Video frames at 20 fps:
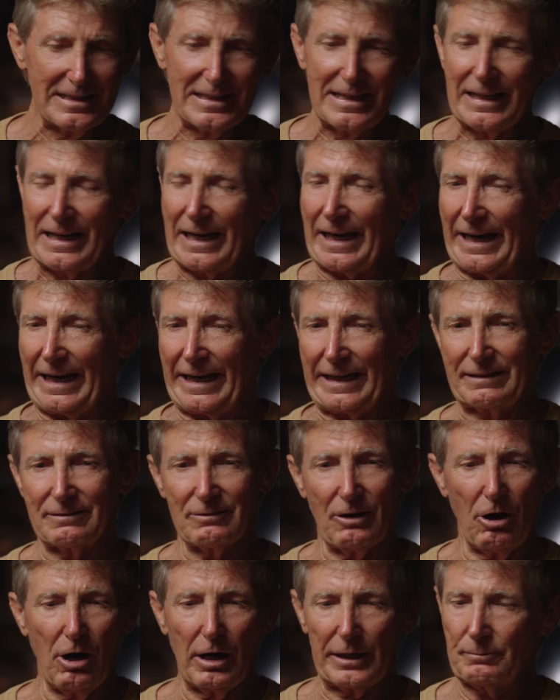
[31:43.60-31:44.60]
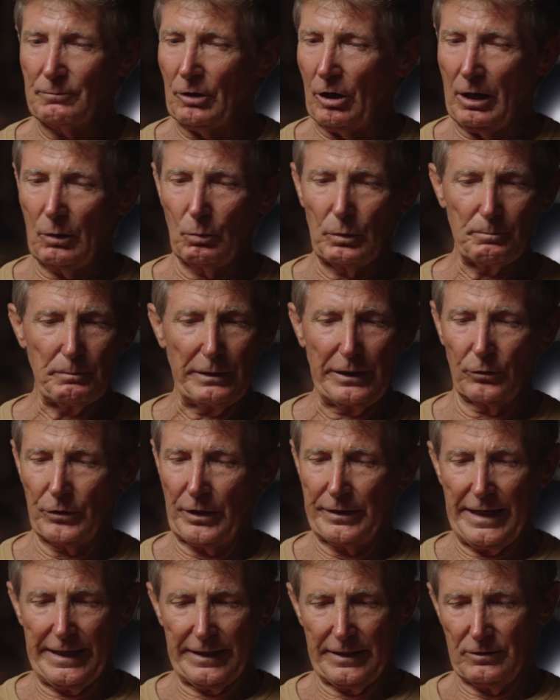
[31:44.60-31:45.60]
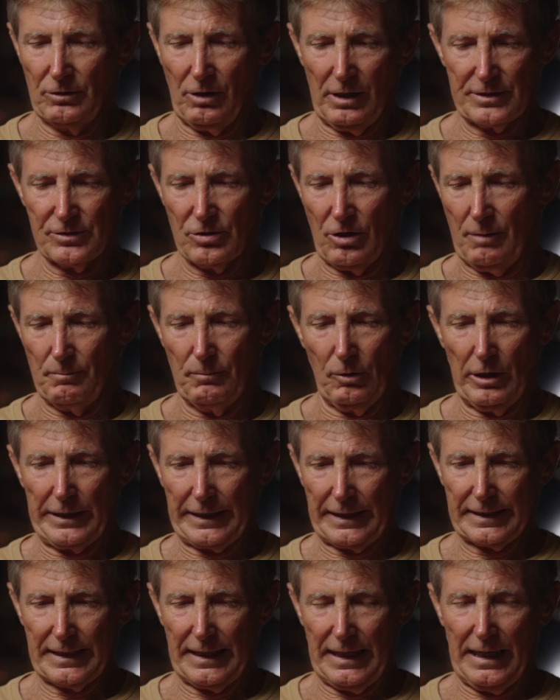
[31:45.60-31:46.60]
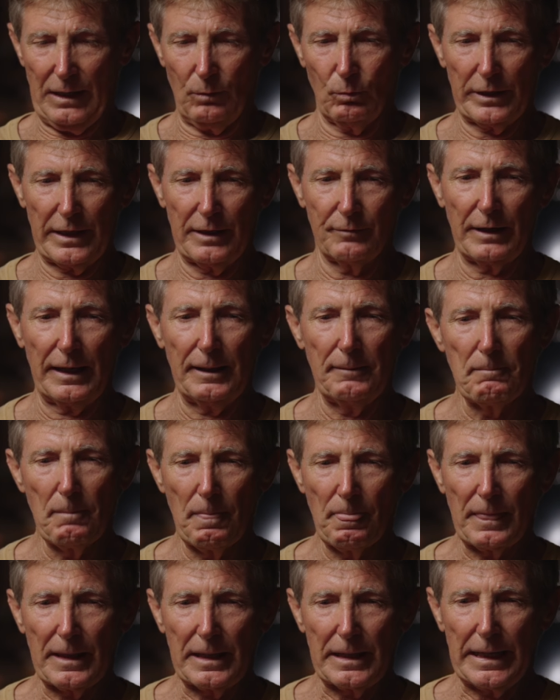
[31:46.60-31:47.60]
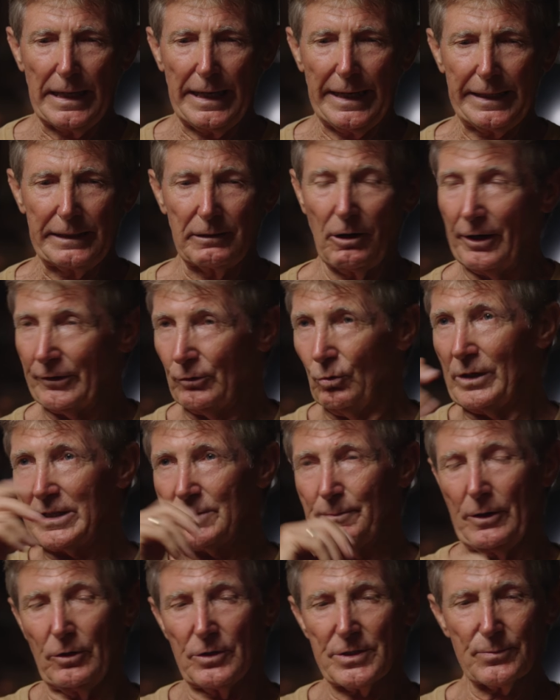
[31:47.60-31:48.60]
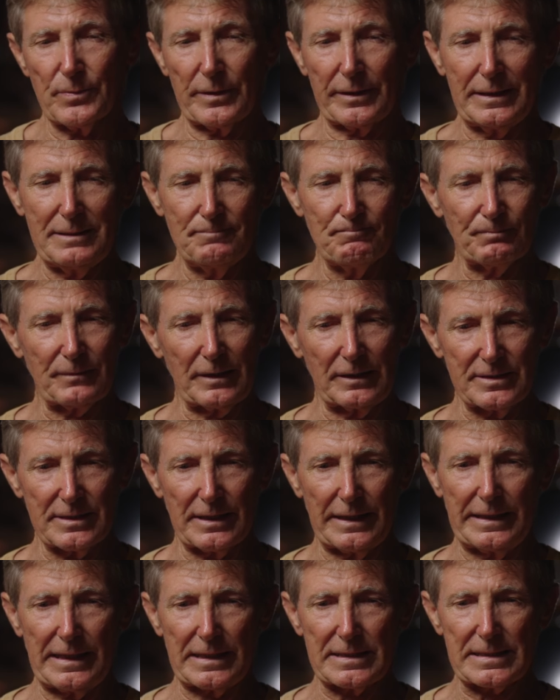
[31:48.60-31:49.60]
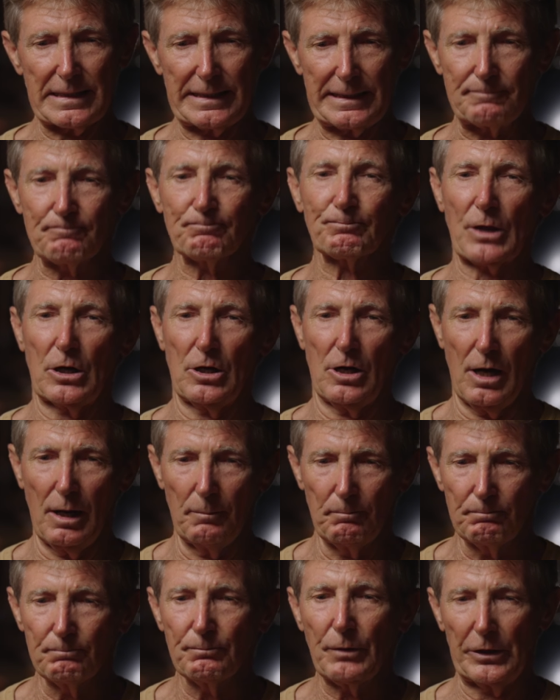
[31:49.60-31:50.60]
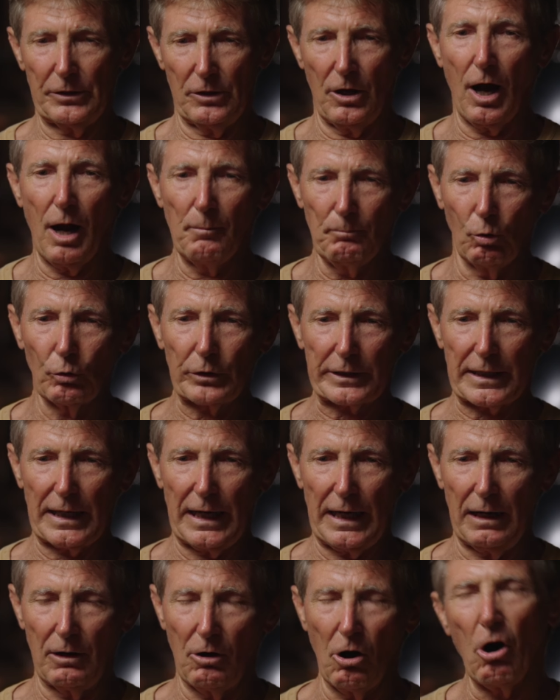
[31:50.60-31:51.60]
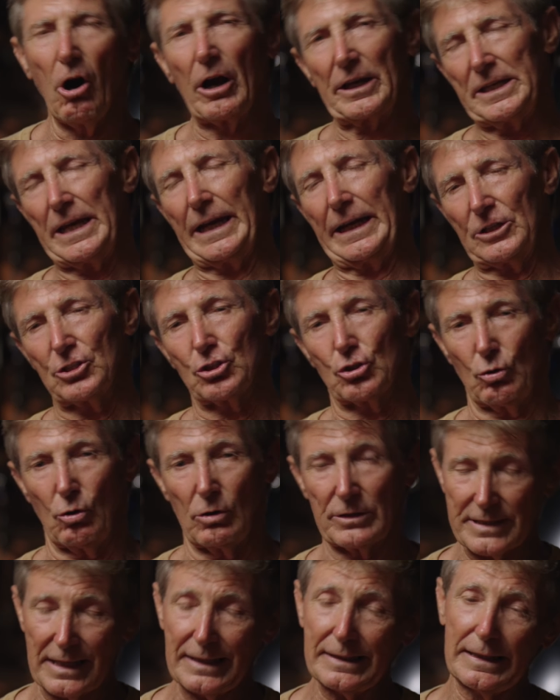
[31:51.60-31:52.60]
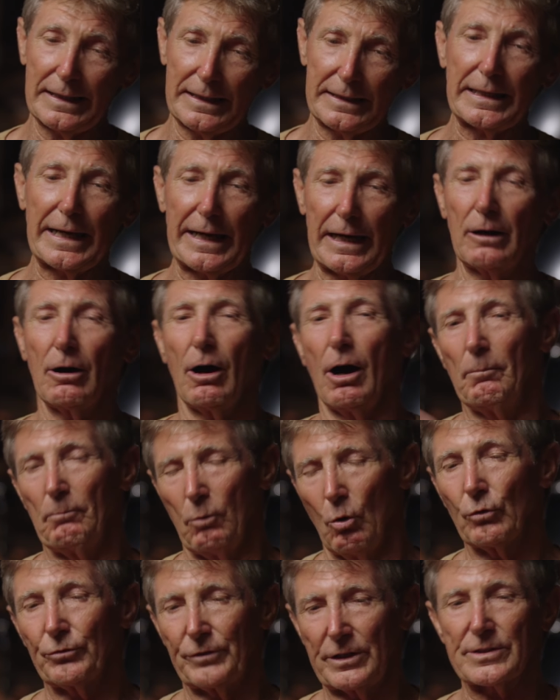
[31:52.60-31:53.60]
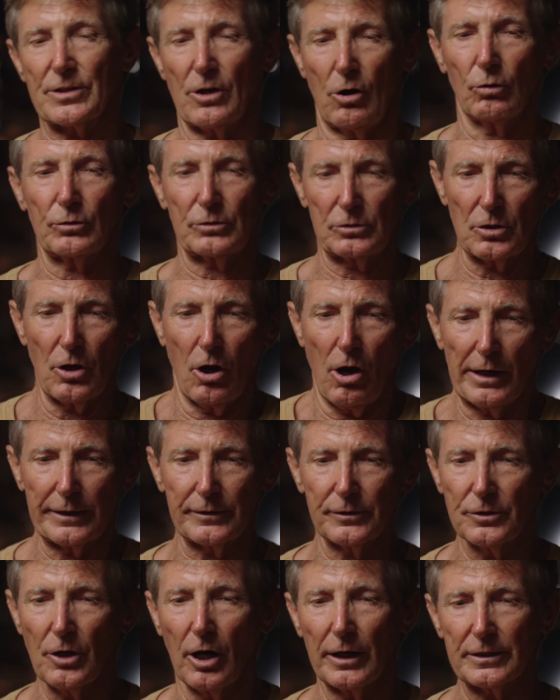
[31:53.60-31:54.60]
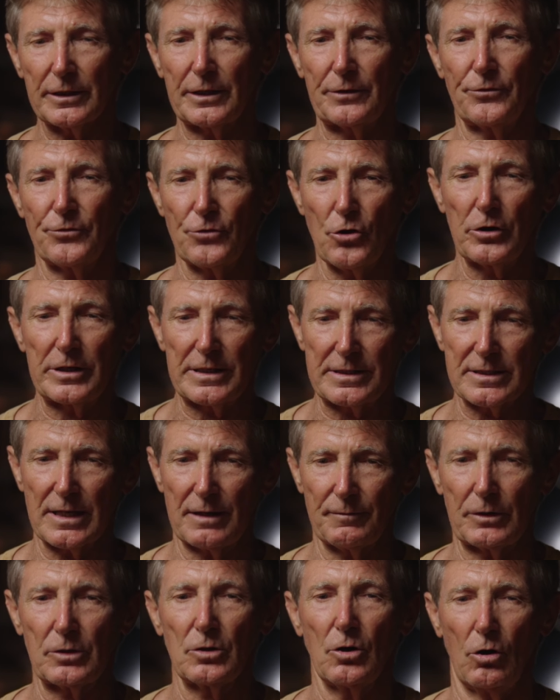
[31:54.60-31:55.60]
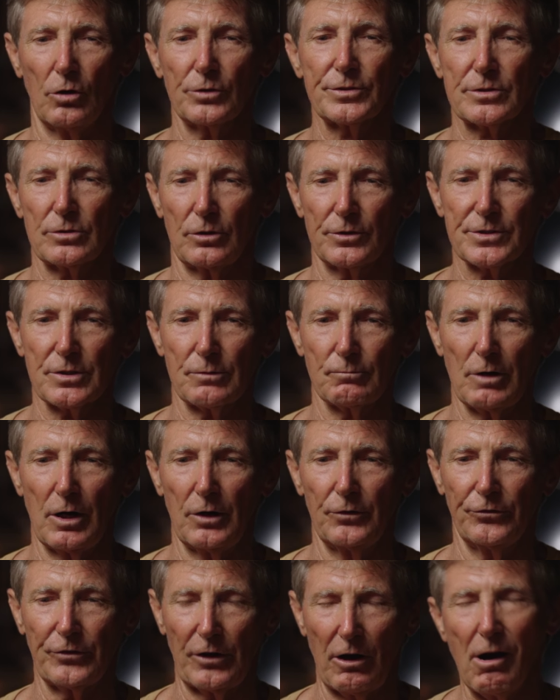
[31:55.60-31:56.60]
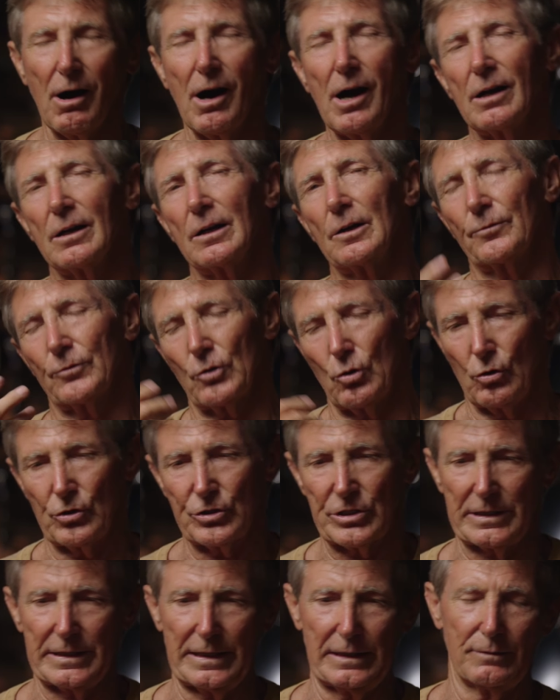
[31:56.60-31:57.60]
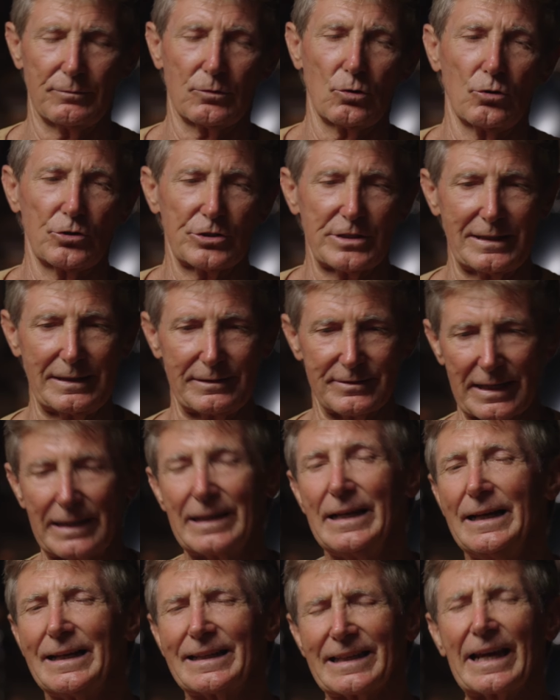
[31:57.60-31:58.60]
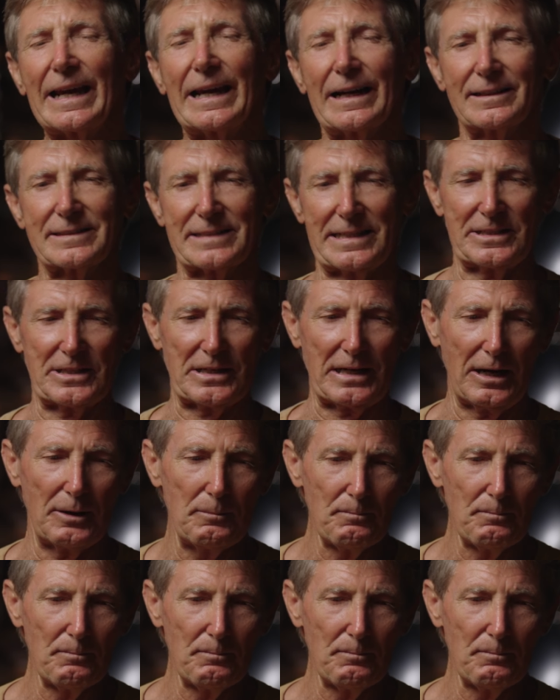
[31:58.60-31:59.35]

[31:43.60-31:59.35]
And I would be on the net at night time buying a car, whatever. And I'd always be honest with her. I'd say next day that I bought a car. Oh yeah, sure. I said, I bought this old 1937 Austin Roadster. Oh, of course you did, I said, yeah, I did,